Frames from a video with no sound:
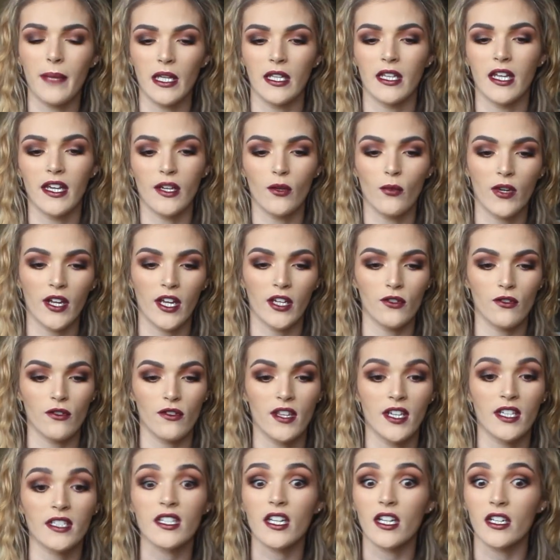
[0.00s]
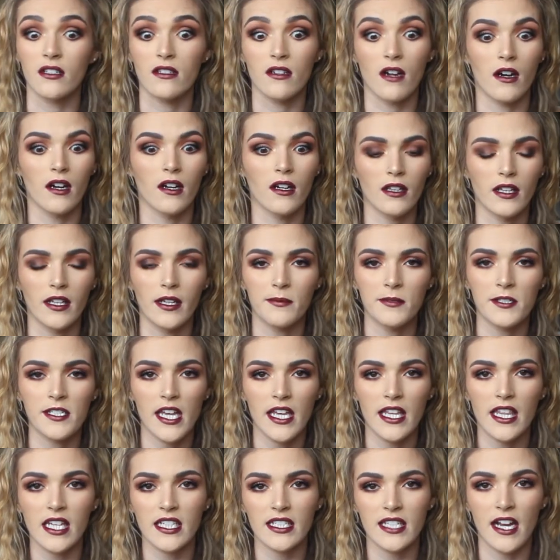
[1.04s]
but like when I do things like dark lips
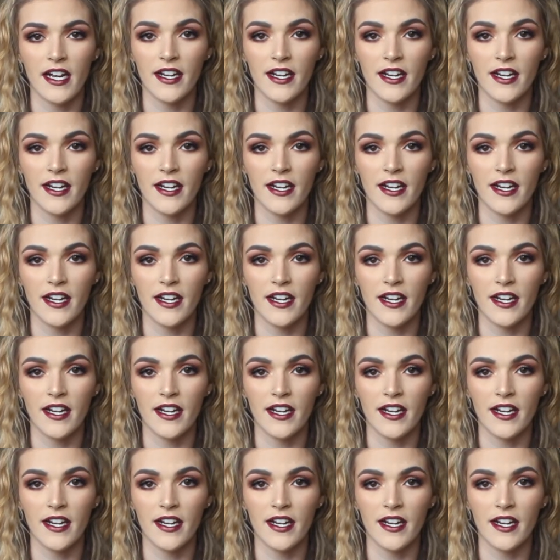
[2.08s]
like this,